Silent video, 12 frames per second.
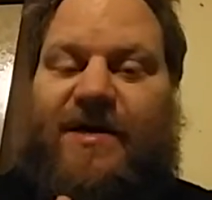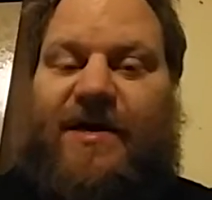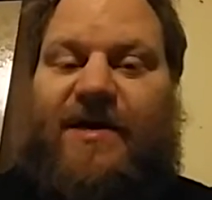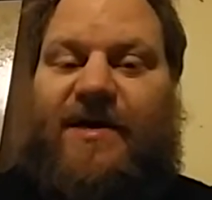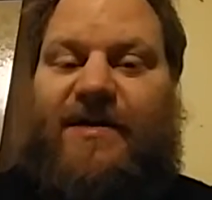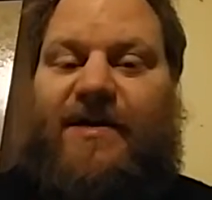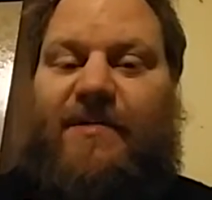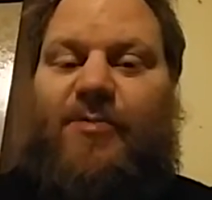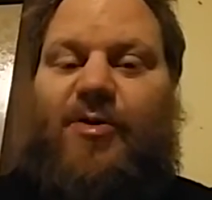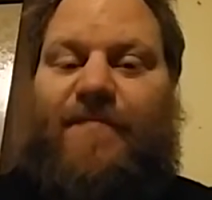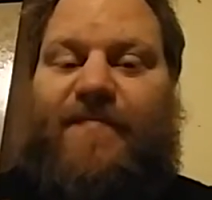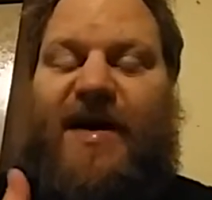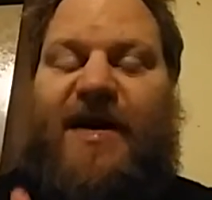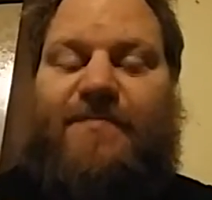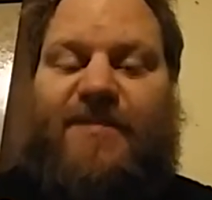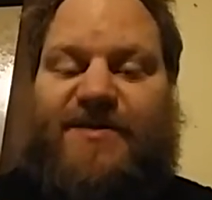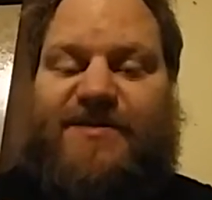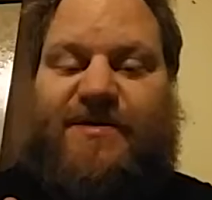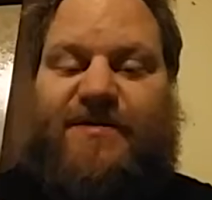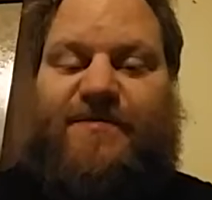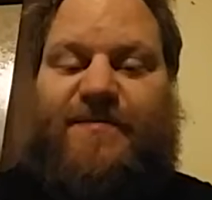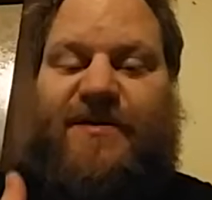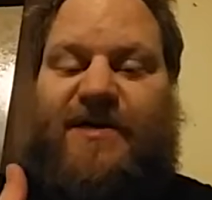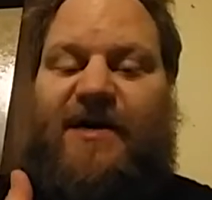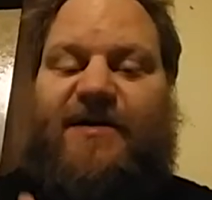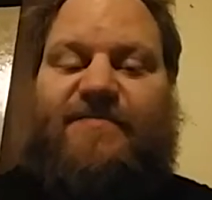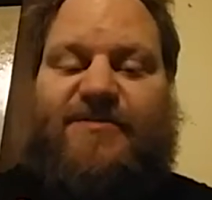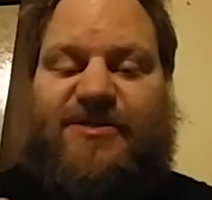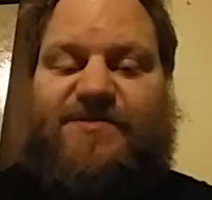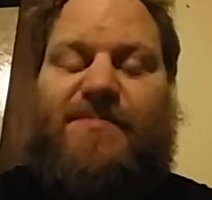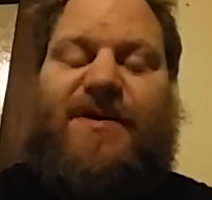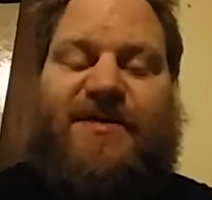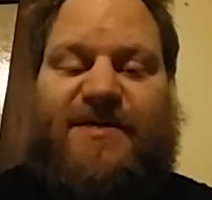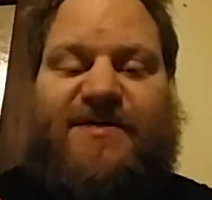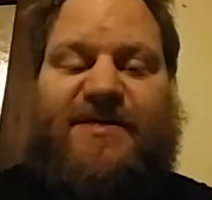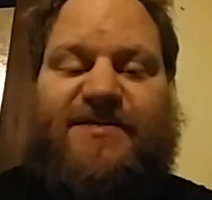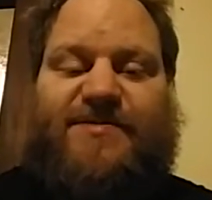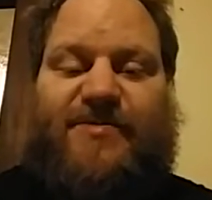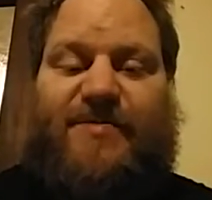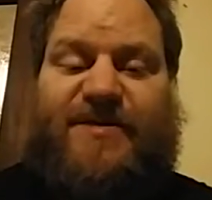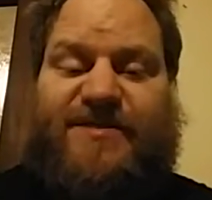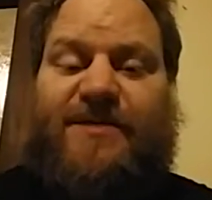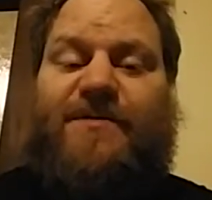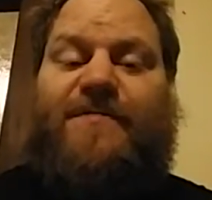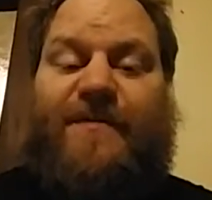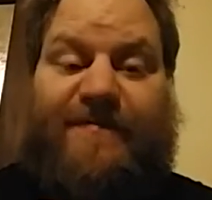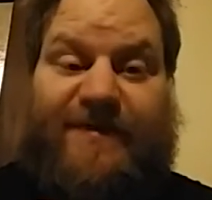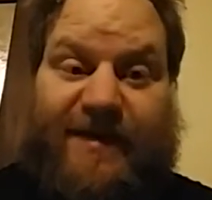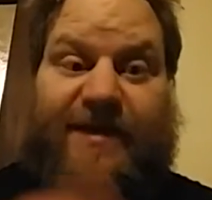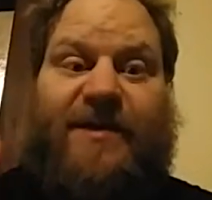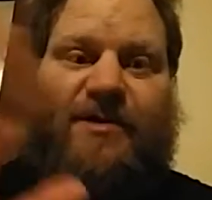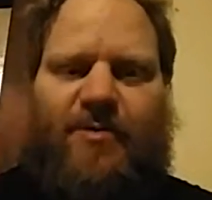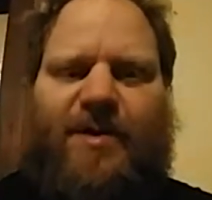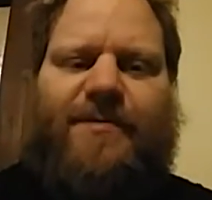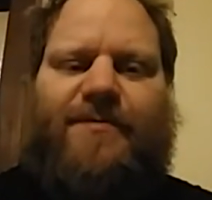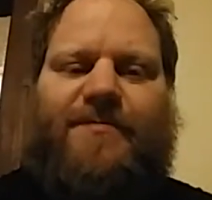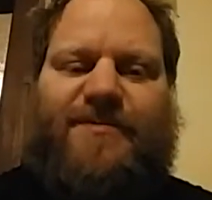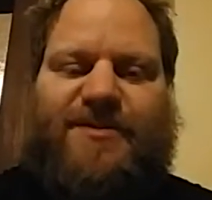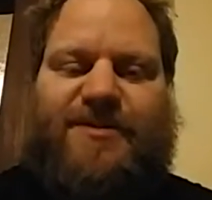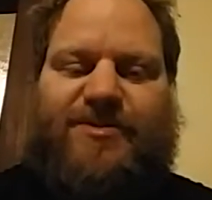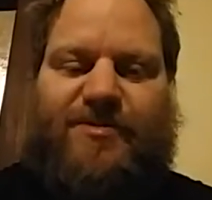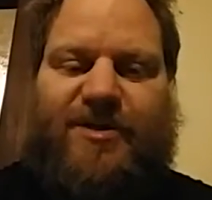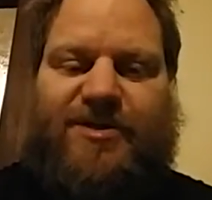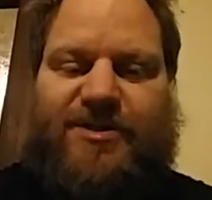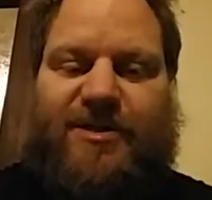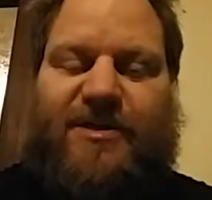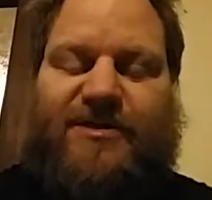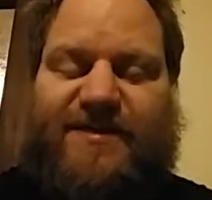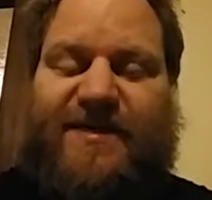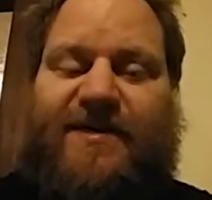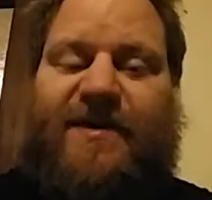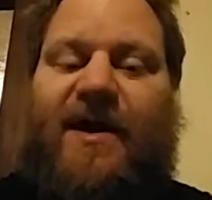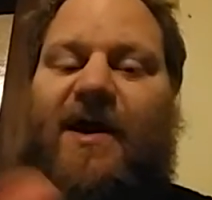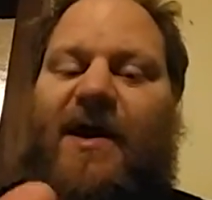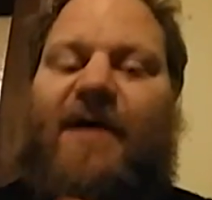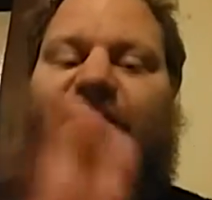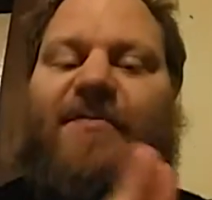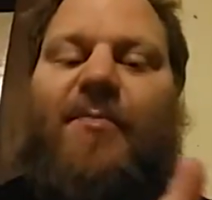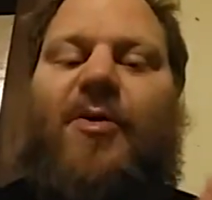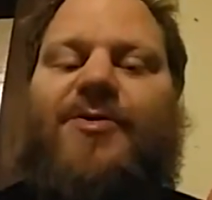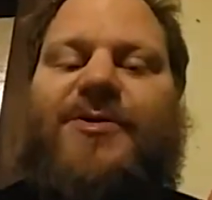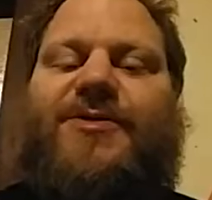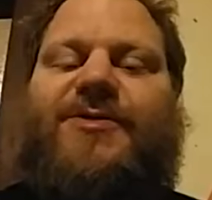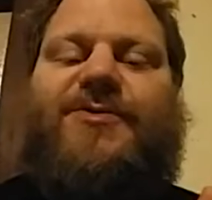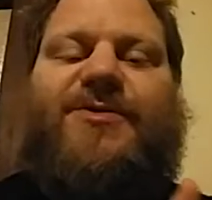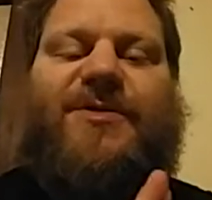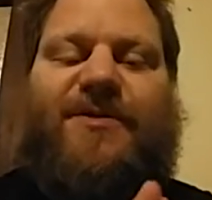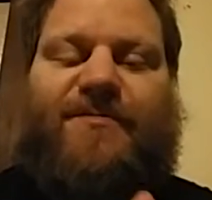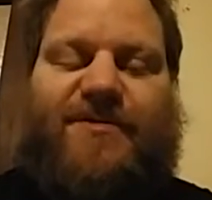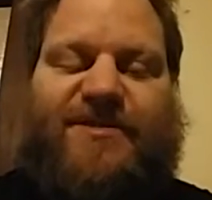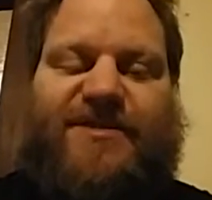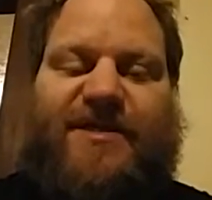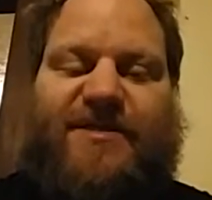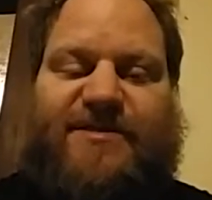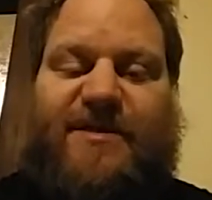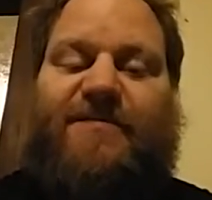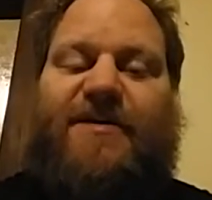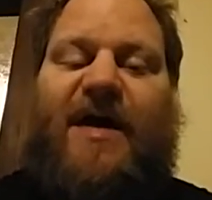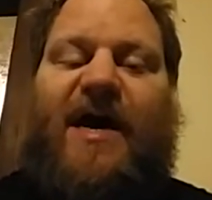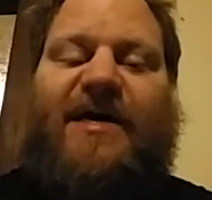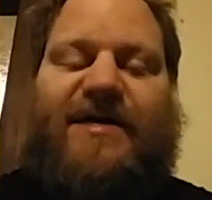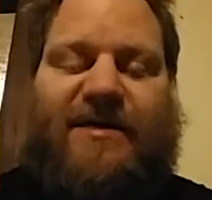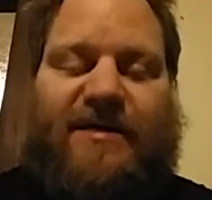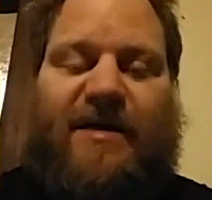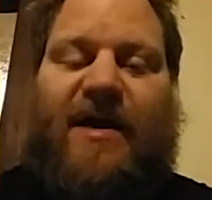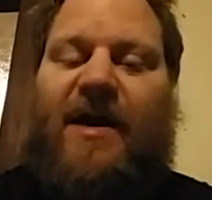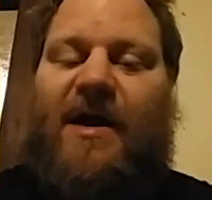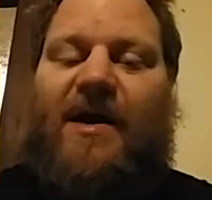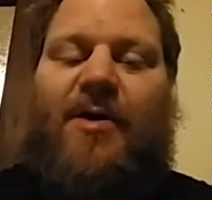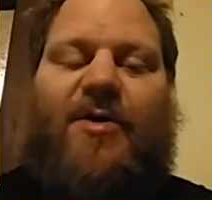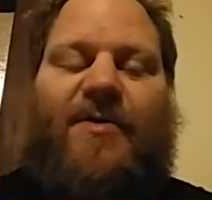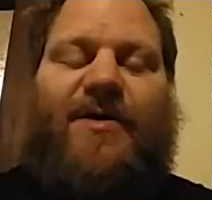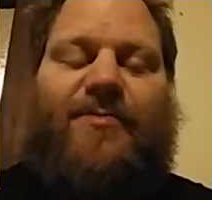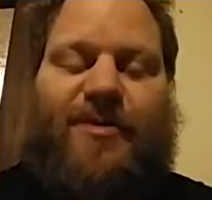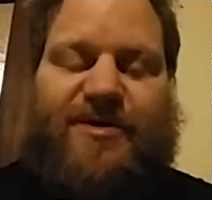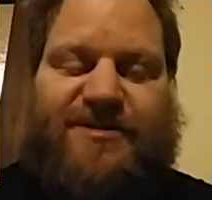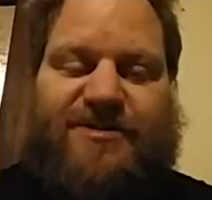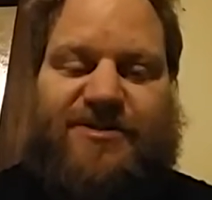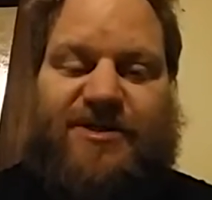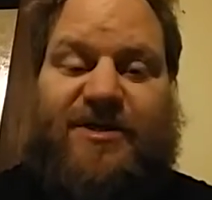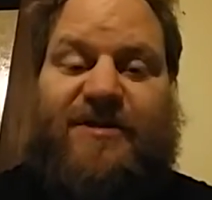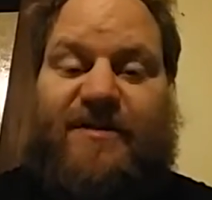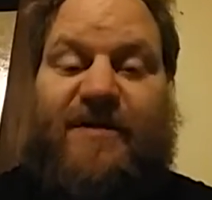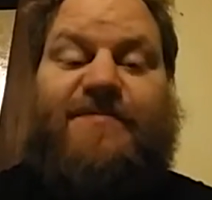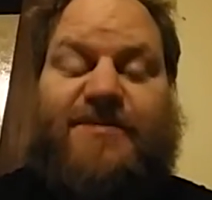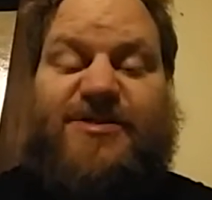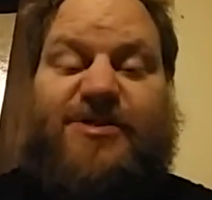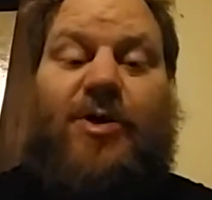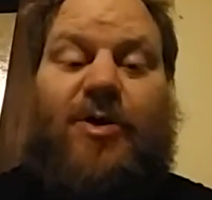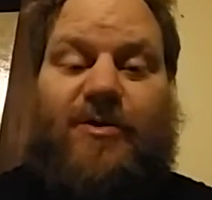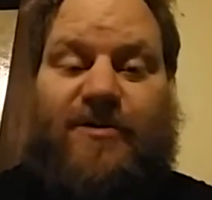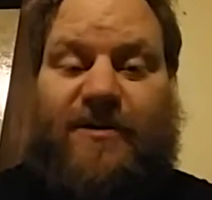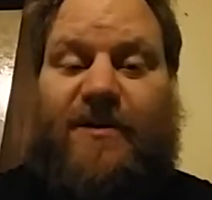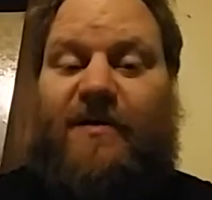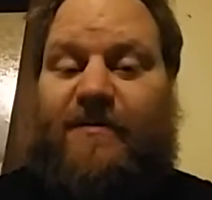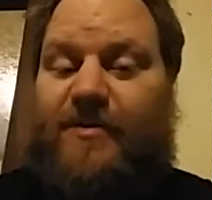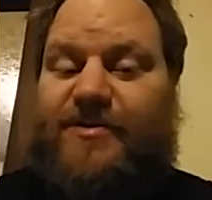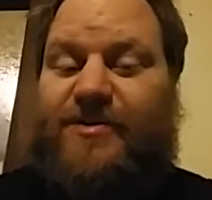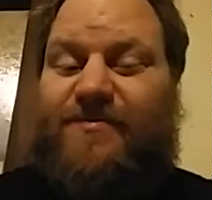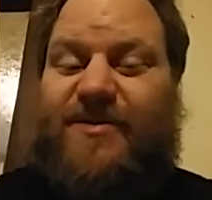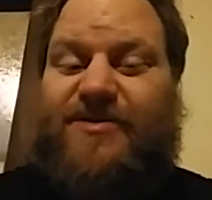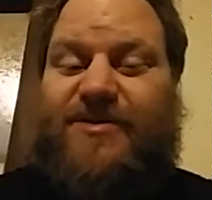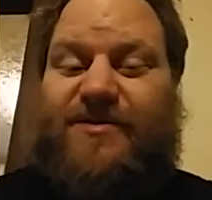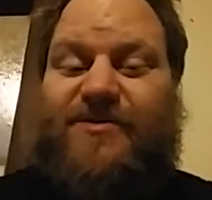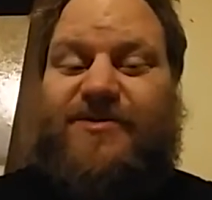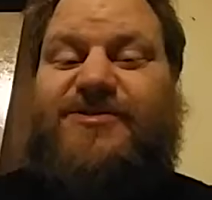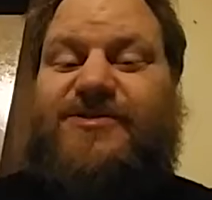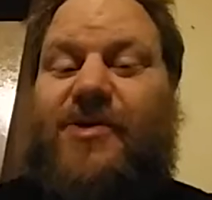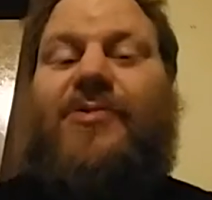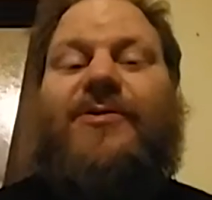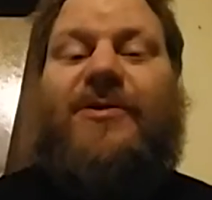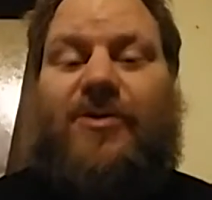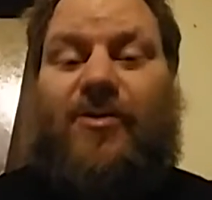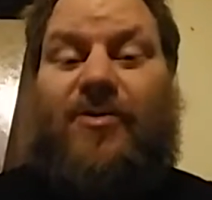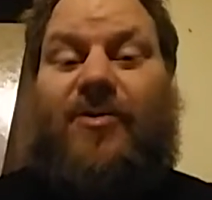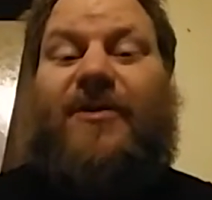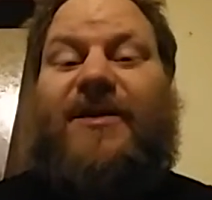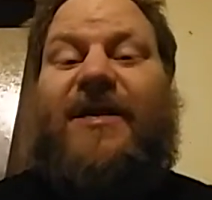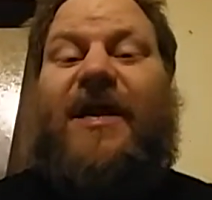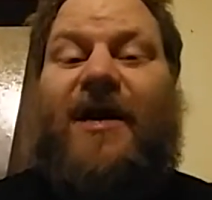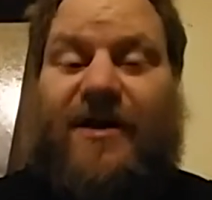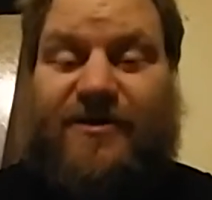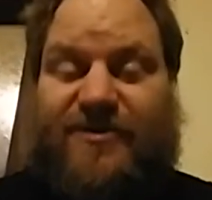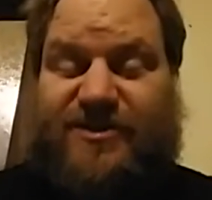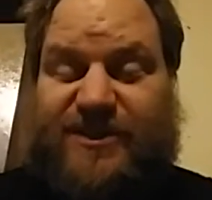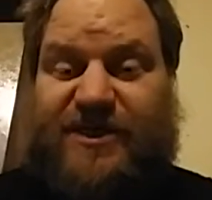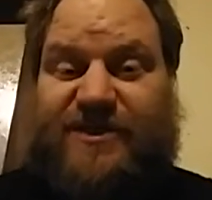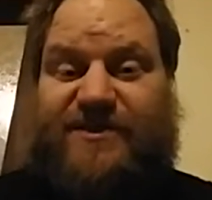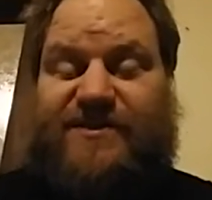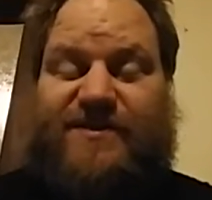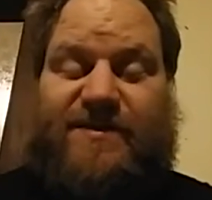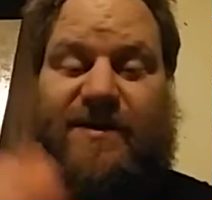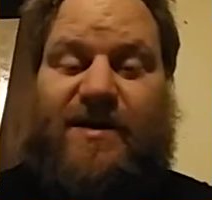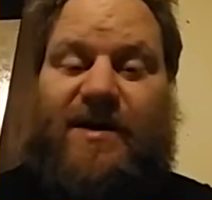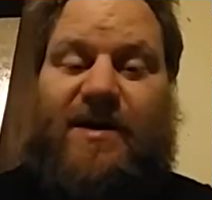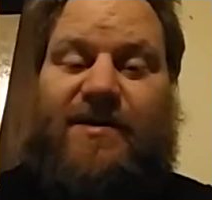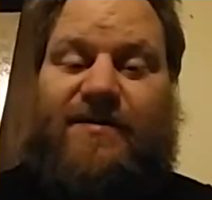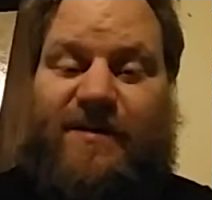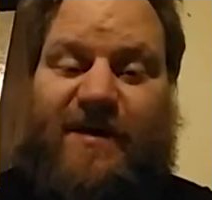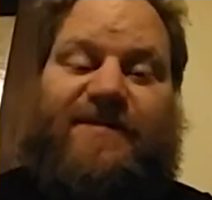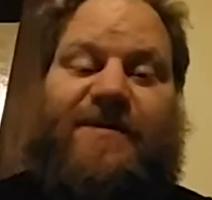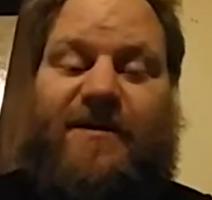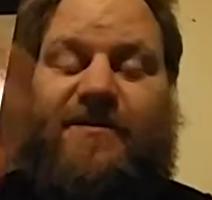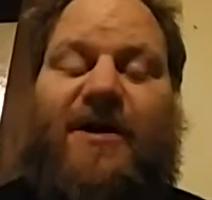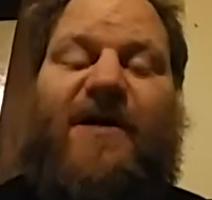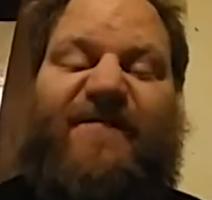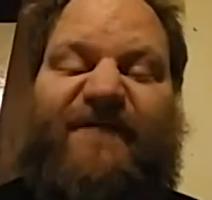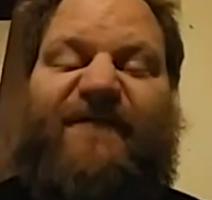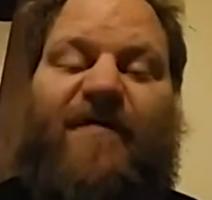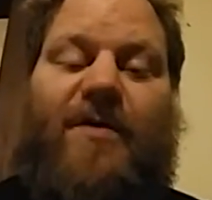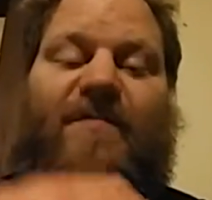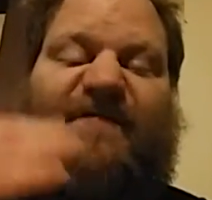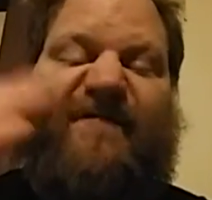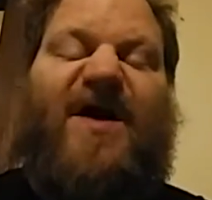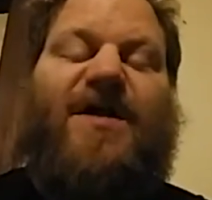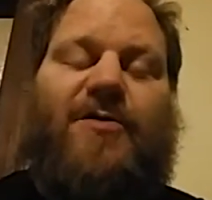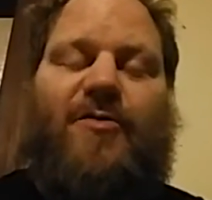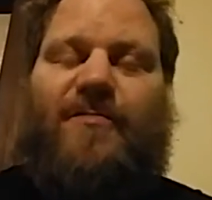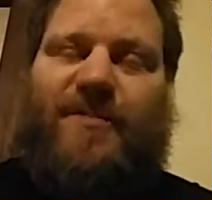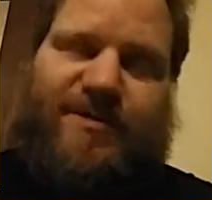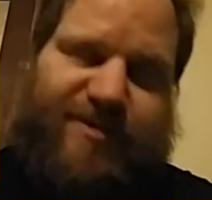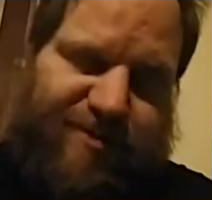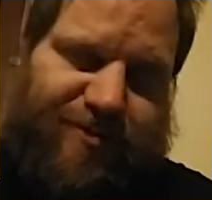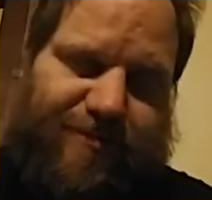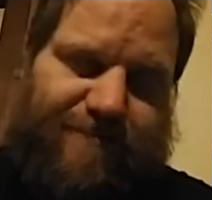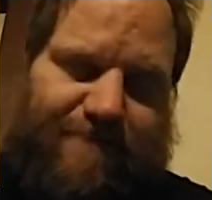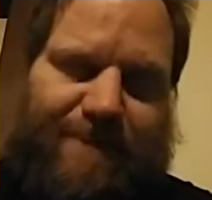and I'm going to back myself by not even just making tests for myself, but getting away from the situation. I said, I've been in multitudes of different states. I've been hiking, all that rest of shit, and they've stalked. I've also mentioned stalking going on in other states that they're not from, following me too.